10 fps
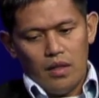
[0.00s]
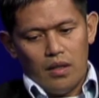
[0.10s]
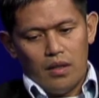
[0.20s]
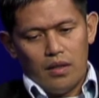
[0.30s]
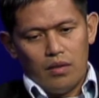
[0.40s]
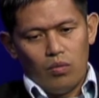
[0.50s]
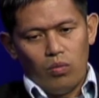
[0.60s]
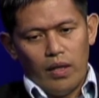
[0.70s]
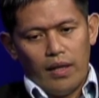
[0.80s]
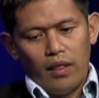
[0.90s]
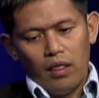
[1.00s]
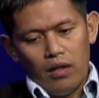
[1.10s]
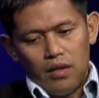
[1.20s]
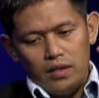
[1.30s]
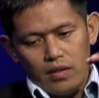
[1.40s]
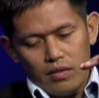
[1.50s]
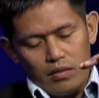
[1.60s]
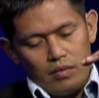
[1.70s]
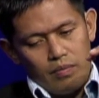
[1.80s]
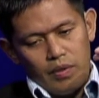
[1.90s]
When I lost
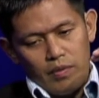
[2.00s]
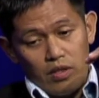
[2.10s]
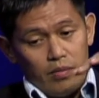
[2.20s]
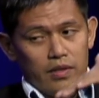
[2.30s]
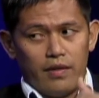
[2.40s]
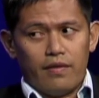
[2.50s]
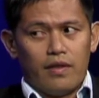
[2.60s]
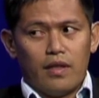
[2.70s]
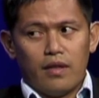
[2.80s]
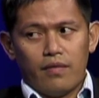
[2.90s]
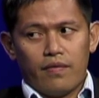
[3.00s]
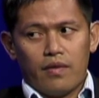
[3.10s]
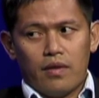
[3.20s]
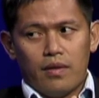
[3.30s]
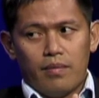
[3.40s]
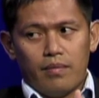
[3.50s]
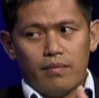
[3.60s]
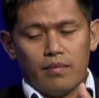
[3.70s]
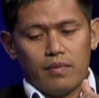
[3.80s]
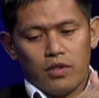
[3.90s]
pretty much almost everything
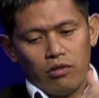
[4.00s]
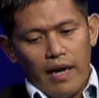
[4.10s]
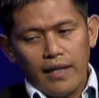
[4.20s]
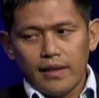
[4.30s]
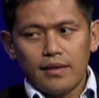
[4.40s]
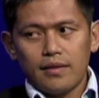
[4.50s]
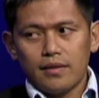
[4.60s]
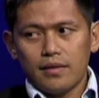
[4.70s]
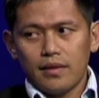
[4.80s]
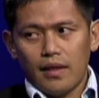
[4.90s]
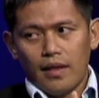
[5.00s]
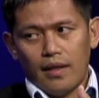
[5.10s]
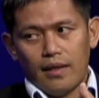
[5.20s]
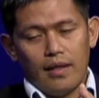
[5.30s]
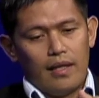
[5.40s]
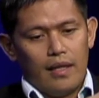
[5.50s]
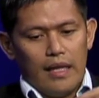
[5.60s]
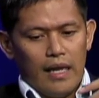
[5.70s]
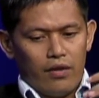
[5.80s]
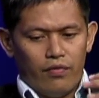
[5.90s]
from trading, and
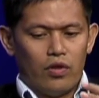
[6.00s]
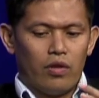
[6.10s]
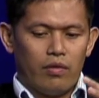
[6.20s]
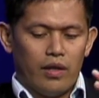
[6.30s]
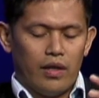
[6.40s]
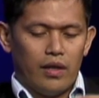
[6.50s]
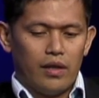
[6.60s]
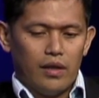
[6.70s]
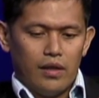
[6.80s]
then out of nowhere,